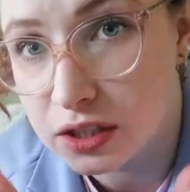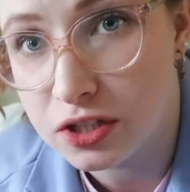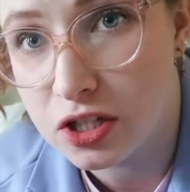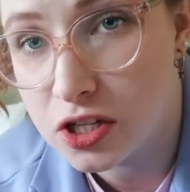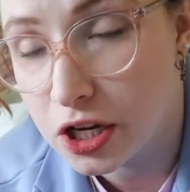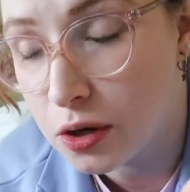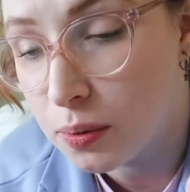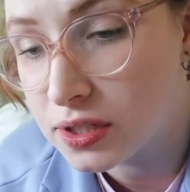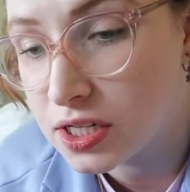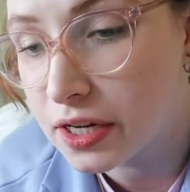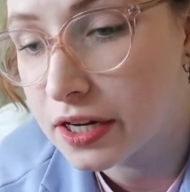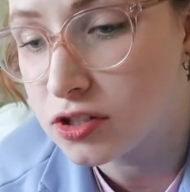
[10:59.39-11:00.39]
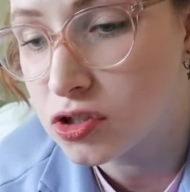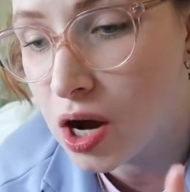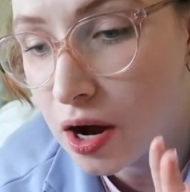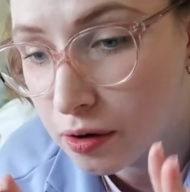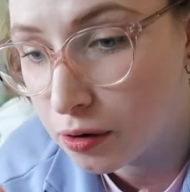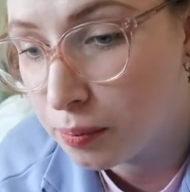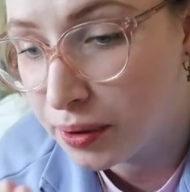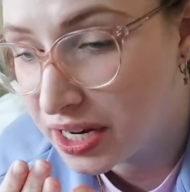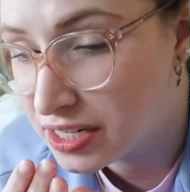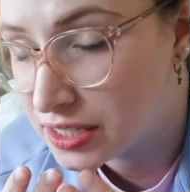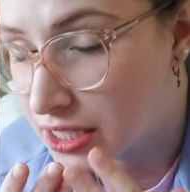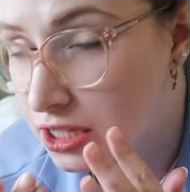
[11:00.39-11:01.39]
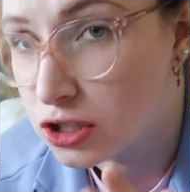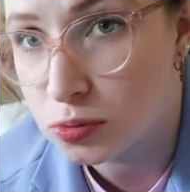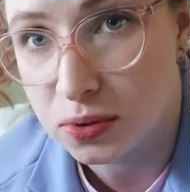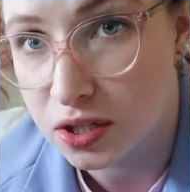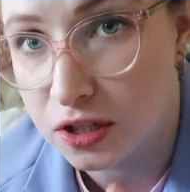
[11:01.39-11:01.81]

it tastes like you went to like a taco place and this was